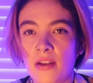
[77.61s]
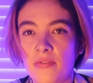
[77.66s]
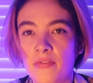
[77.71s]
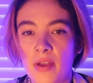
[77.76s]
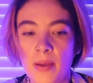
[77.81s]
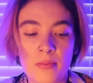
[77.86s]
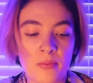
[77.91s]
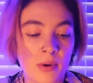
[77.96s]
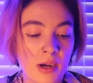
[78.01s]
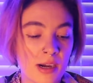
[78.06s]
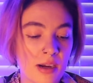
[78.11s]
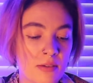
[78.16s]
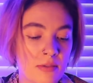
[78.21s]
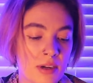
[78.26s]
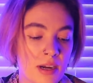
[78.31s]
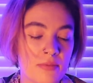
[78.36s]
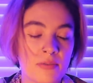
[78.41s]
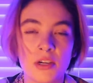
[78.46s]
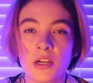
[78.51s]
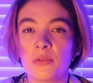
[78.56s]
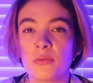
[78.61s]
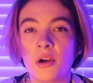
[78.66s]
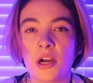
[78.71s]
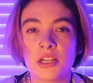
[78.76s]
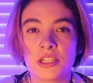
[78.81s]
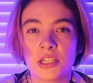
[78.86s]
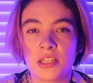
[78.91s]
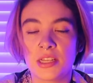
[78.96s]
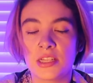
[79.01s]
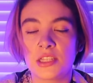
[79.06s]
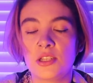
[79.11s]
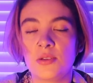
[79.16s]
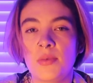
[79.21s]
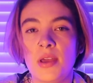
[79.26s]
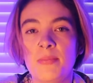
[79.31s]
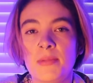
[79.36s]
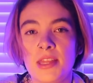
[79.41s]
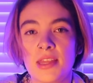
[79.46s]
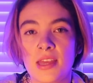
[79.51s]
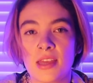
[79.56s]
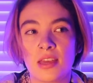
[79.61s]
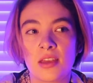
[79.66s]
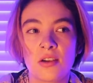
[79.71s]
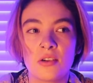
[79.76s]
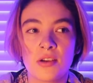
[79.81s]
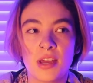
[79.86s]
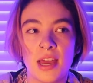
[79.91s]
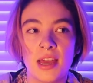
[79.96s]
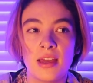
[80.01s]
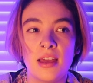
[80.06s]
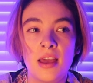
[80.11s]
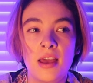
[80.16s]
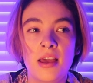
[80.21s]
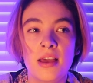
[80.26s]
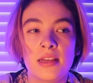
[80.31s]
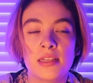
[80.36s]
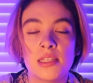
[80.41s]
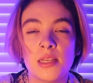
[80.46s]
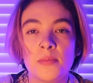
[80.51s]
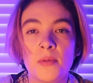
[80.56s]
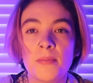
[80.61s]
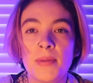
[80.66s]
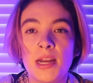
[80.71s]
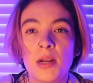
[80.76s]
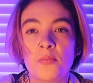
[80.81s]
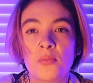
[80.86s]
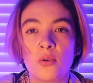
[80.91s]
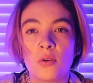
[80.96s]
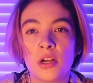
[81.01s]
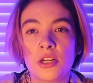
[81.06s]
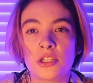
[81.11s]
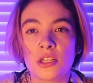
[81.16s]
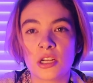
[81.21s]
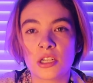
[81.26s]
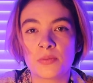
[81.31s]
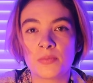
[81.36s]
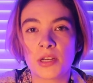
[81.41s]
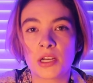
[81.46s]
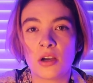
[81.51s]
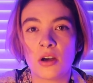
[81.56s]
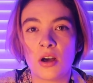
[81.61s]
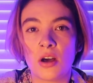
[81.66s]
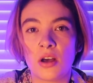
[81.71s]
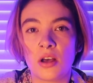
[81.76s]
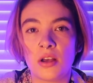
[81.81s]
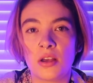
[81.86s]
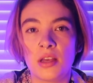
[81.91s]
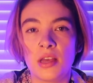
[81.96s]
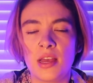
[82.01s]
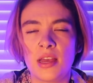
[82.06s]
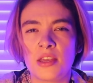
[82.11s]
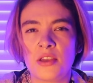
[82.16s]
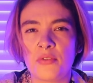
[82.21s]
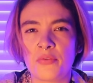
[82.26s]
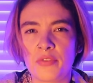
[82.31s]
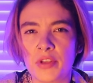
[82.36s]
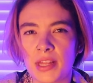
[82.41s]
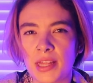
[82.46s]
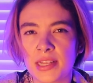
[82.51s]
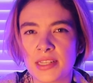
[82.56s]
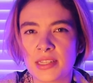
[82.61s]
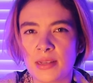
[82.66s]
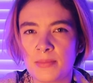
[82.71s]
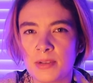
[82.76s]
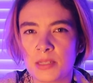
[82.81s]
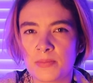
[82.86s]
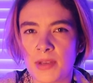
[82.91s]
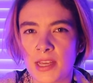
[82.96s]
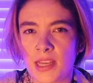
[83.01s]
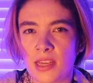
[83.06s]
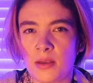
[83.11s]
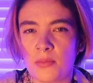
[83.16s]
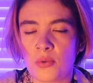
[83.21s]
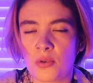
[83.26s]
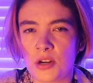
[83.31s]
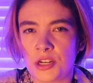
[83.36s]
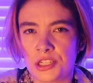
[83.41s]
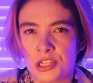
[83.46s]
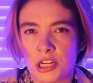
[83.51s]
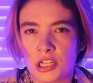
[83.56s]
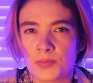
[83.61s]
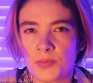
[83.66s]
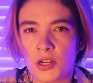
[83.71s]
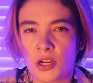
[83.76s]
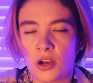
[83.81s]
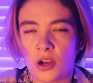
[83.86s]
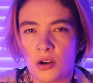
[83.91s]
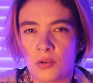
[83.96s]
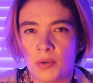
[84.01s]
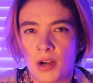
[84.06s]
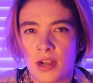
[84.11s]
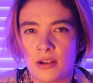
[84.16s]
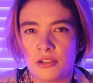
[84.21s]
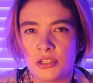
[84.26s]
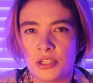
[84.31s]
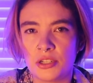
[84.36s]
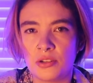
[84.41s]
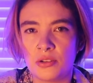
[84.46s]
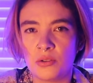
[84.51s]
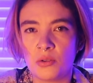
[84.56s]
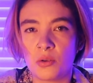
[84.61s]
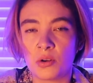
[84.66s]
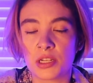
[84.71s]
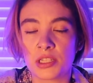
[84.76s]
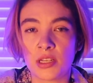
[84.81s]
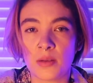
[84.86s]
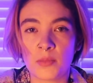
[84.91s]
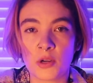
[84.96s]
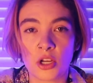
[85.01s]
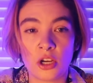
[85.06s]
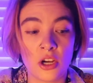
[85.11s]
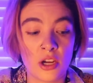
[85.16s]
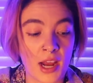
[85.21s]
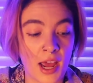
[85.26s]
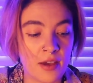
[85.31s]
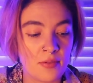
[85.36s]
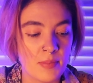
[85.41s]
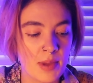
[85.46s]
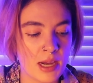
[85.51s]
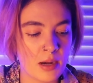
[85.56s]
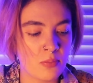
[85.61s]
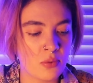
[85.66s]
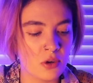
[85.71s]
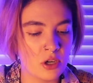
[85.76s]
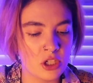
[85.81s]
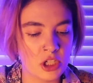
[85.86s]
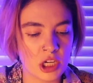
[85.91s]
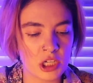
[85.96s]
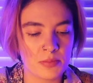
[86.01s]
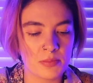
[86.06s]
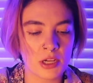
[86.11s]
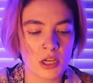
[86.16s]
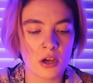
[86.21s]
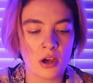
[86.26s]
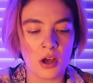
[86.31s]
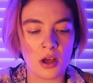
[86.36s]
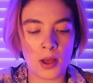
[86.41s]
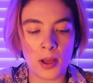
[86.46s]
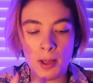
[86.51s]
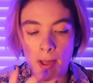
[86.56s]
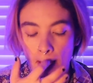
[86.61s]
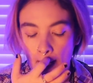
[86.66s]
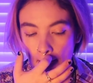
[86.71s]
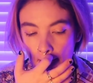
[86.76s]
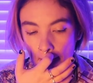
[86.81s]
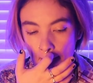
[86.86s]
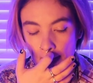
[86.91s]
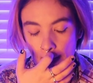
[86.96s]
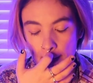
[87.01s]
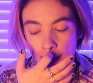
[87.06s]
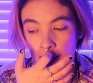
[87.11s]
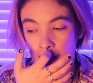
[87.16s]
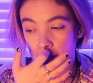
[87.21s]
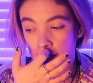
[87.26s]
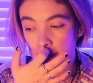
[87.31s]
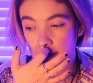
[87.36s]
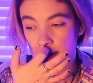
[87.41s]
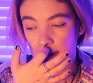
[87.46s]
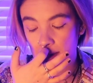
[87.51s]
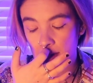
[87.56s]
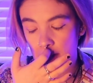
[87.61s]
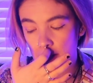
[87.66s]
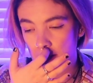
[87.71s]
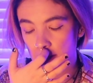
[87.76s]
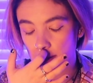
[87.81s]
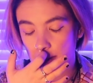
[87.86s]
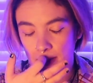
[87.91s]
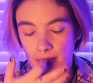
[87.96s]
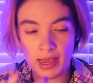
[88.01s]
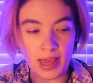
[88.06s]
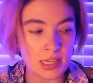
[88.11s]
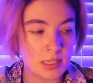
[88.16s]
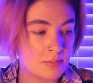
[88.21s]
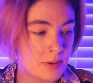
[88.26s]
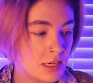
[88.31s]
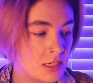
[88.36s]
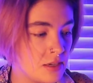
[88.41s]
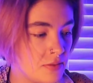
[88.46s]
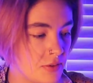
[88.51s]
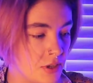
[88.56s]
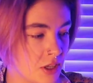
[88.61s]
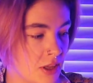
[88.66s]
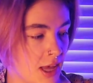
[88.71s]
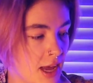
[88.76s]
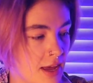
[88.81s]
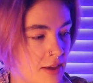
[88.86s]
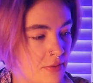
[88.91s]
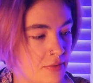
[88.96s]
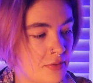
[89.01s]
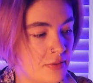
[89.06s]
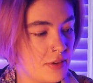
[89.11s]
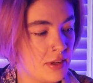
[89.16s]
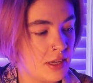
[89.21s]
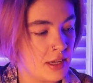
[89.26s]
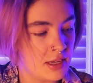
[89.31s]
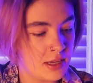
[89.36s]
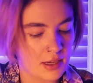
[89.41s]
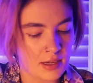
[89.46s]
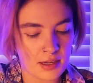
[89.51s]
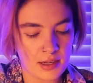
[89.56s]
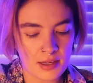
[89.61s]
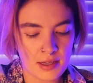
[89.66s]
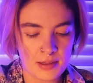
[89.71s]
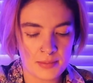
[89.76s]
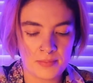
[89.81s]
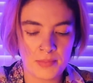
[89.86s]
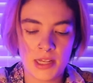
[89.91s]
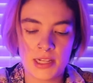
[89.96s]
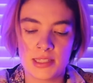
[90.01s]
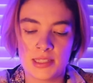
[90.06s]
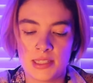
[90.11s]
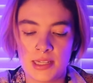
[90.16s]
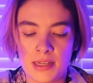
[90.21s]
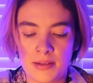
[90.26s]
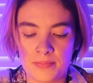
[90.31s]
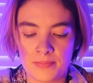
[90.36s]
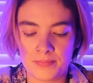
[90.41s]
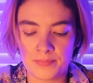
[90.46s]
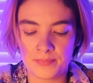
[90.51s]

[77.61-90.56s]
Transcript: of February, whenever you're watching this, you may be thinking, okay, someone made a poor judgment call. You feel like someone's making a poor judgment call around you, or someone could have made a poor judgment call in any aspect of your life. Let's see.